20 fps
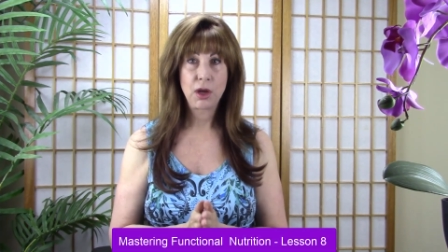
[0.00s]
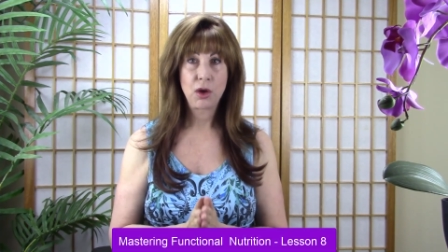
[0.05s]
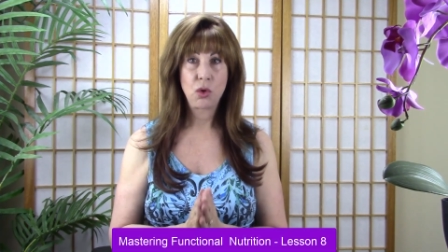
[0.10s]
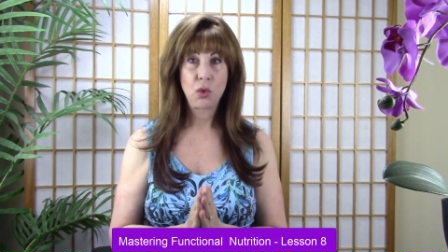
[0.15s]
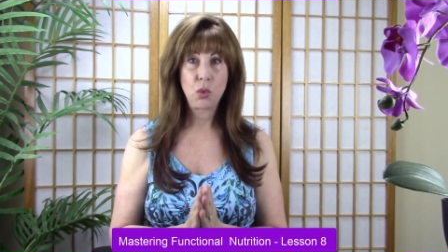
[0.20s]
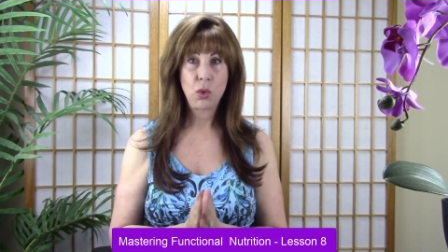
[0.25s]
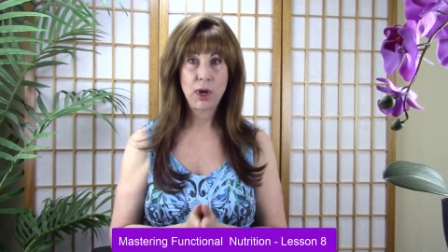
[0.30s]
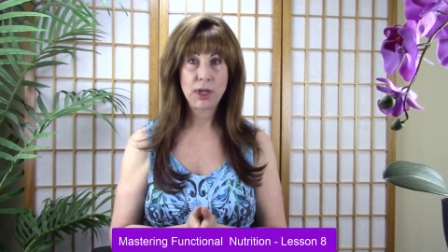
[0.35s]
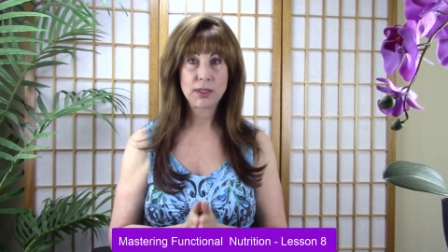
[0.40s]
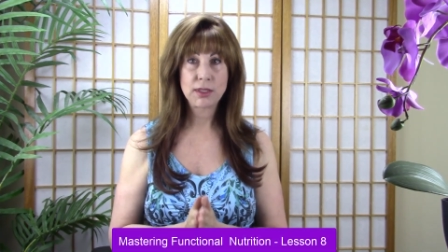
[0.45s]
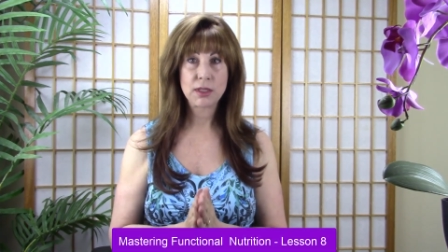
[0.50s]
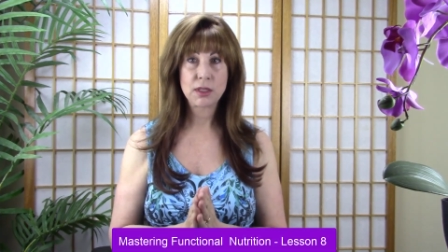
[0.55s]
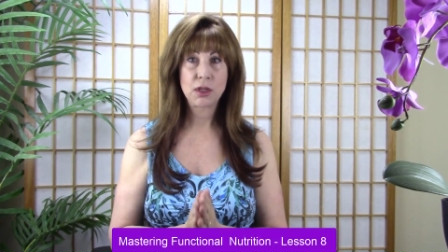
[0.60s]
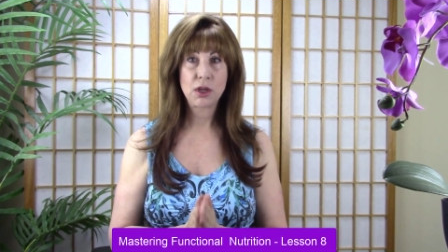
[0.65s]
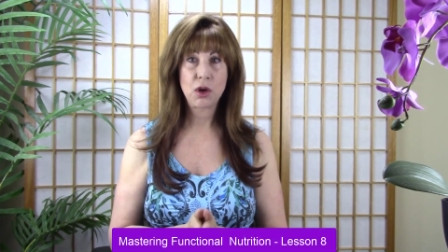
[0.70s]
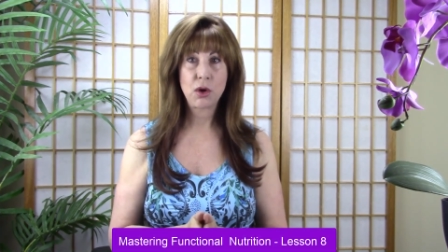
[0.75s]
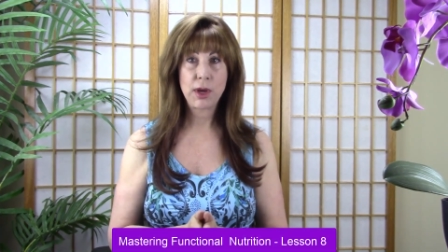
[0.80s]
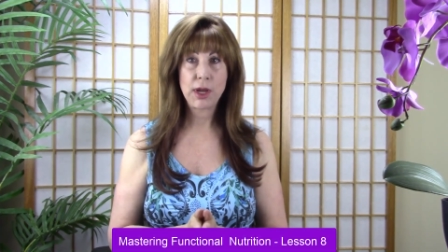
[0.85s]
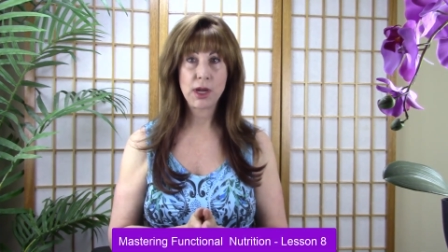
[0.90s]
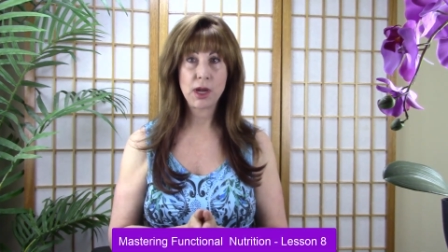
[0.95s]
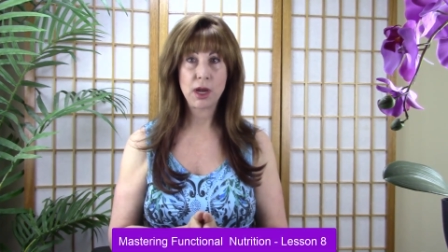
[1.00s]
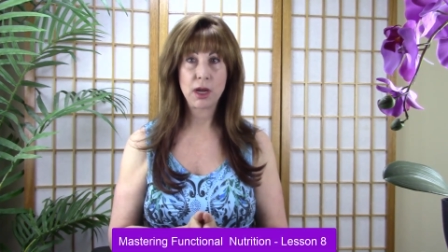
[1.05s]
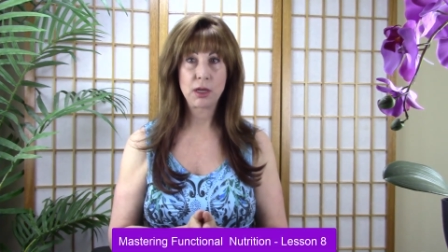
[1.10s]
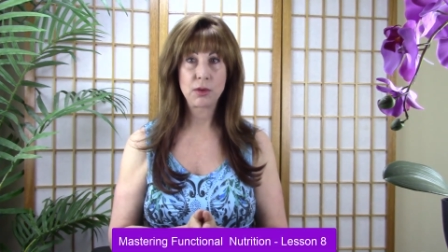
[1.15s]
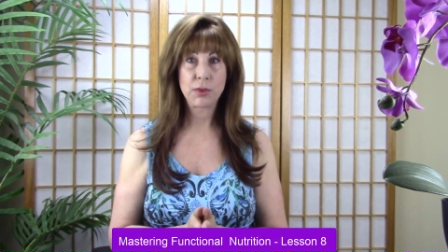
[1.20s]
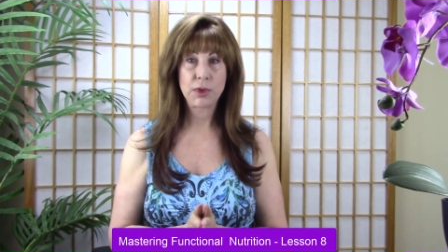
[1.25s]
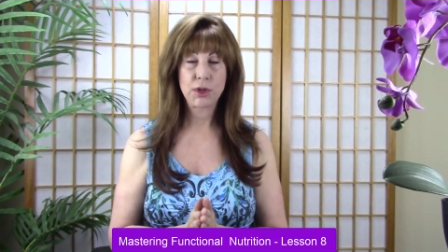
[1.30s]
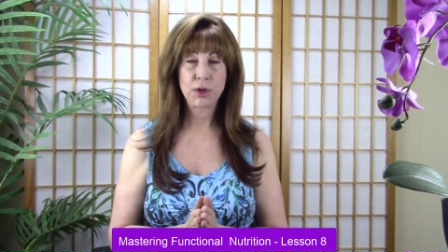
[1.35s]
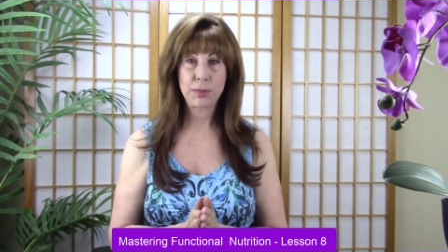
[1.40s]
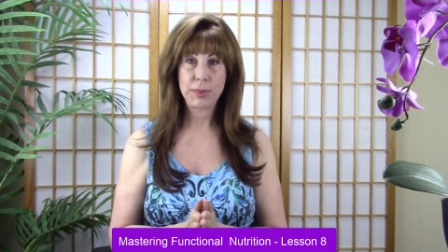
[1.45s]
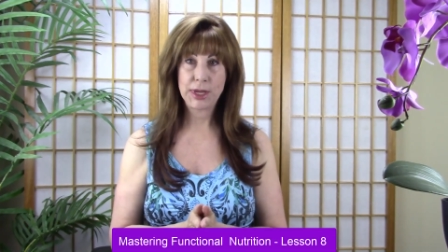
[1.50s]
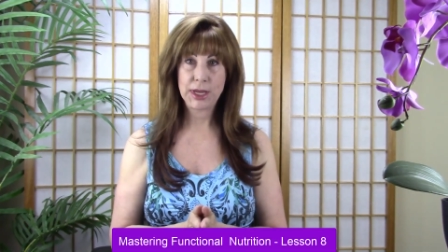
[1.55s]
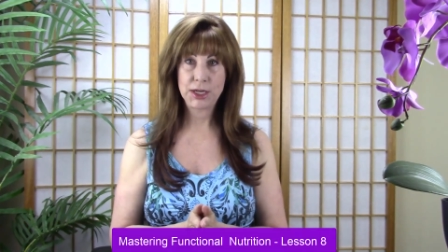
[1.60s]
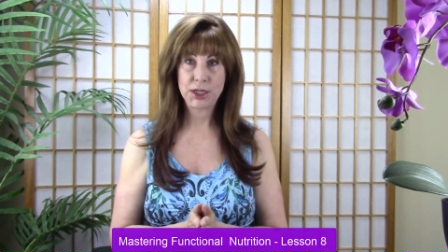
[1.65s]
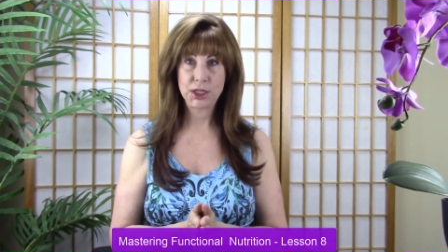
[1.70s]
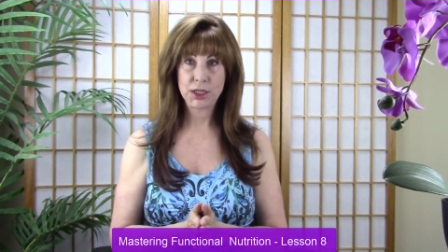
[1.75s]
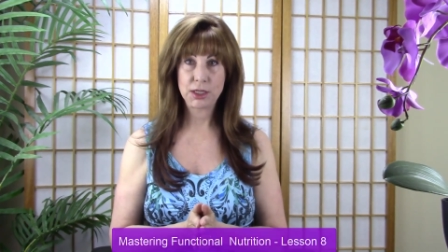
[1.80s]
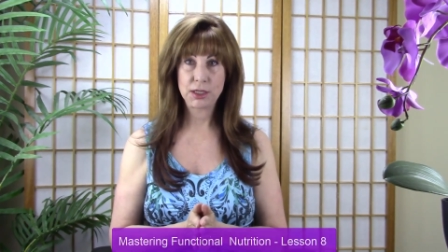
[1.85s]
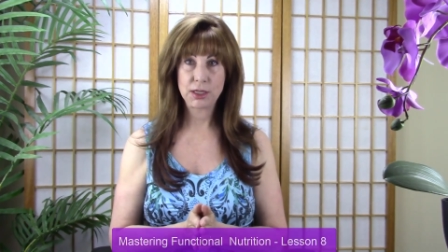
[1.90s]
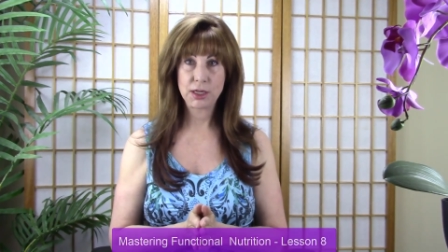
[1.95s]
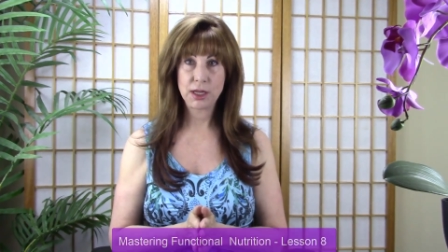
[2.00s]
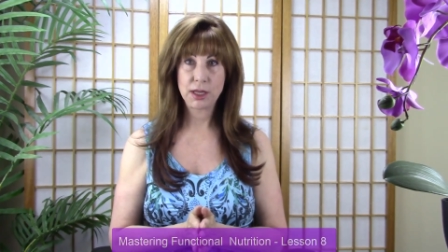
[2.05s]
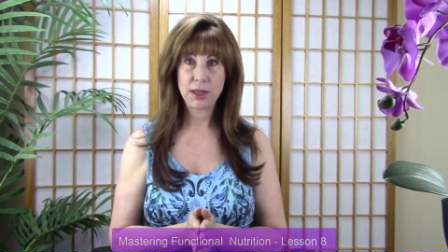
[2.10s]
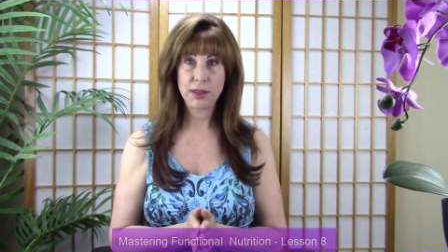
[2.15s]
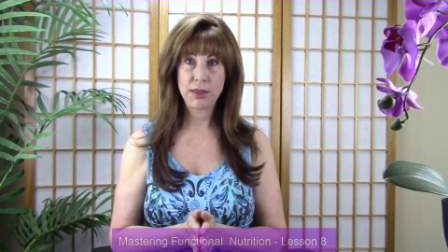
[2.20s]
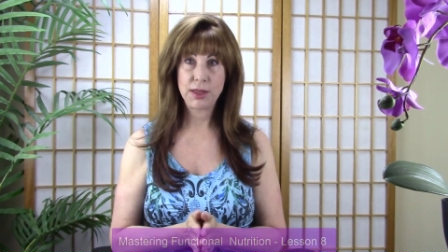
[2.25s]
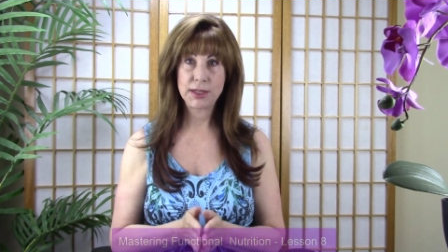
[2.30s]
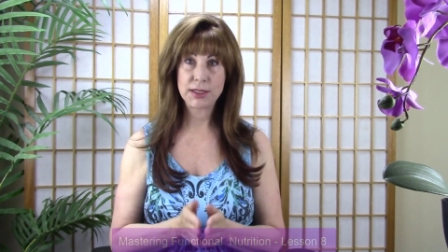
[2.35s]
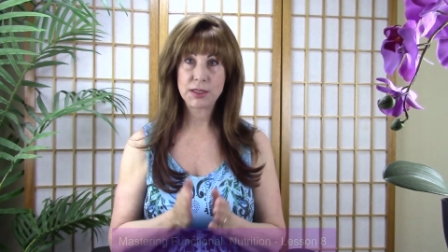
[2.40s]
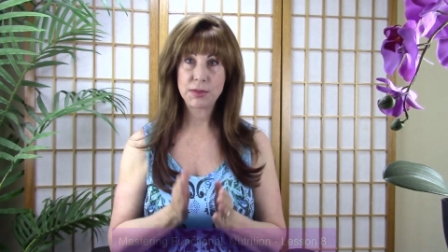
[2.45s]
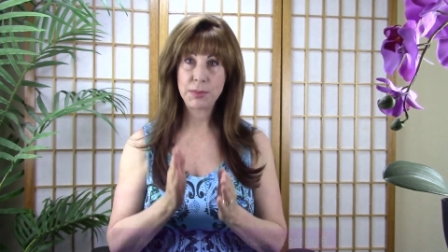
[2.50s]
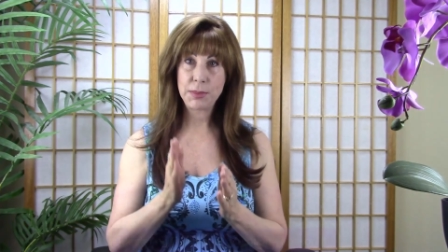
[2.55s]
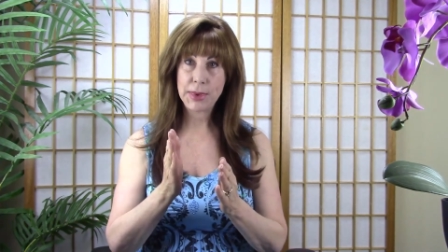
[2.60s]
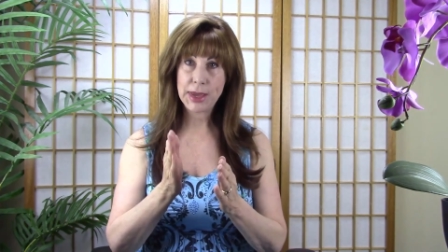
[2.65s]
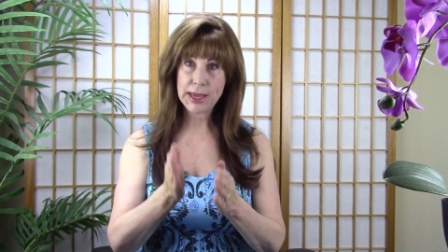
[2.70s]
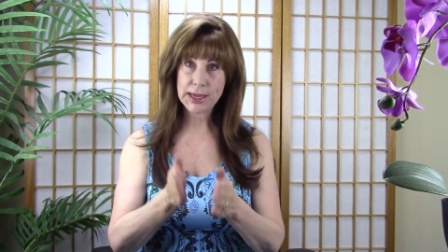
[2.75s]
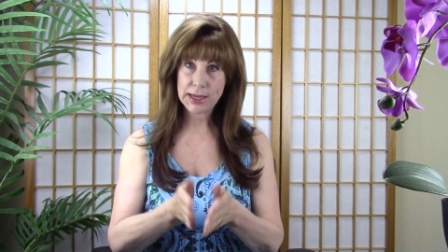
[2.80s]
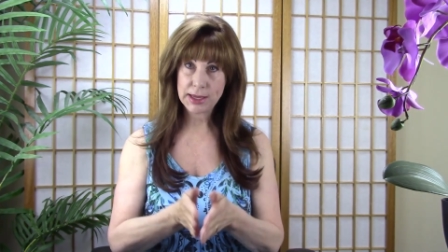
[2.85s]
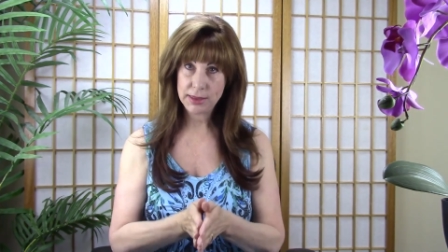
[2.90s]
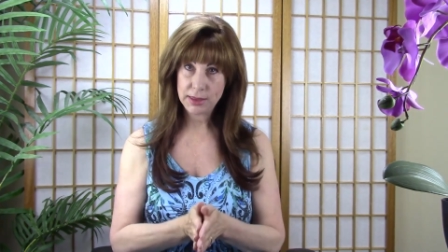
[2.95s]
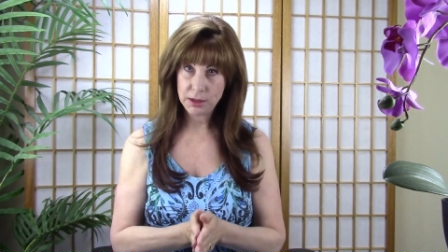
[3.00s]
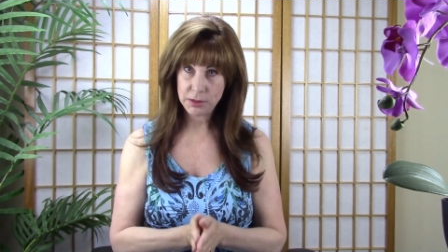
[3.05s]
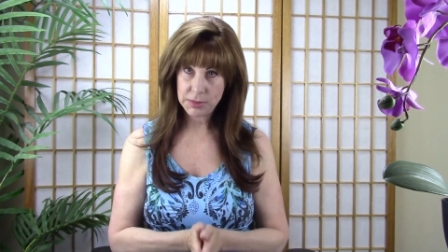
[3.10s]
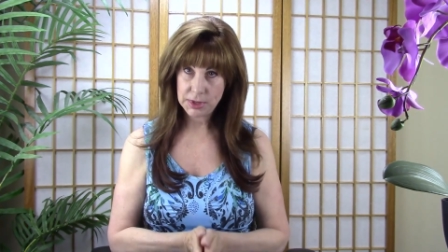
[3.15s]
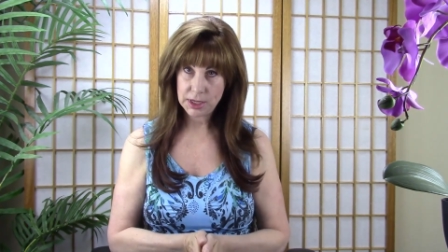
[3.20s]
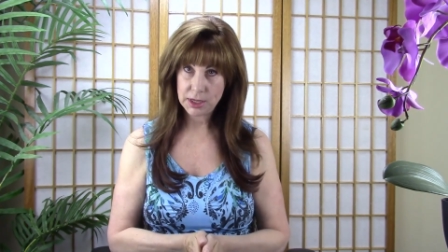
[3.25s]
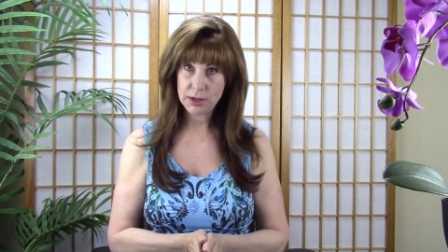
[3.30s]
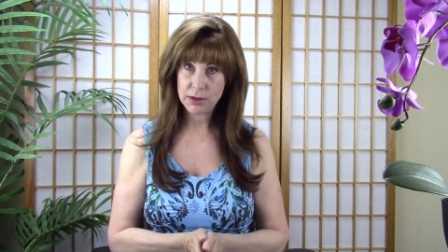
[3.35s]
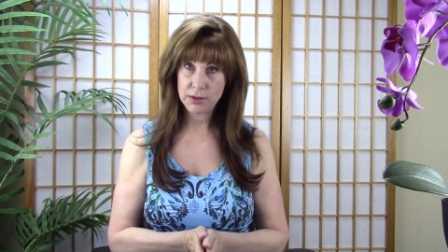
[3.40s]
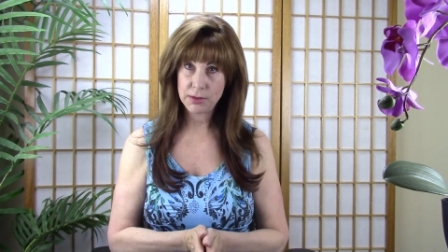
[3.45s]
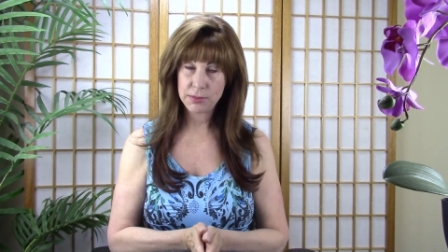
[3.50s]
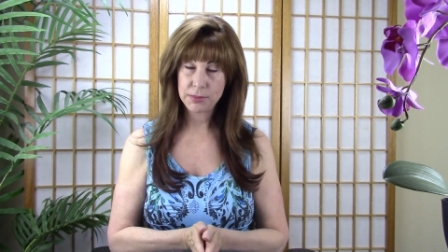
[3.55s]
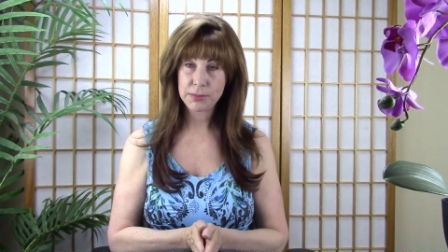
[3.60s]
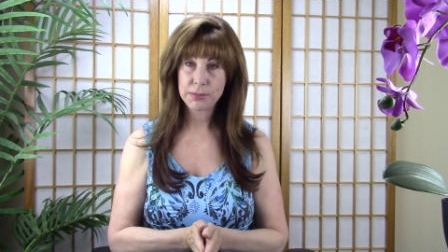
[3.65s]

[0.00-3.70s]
what's going on with your patient that's making them ill?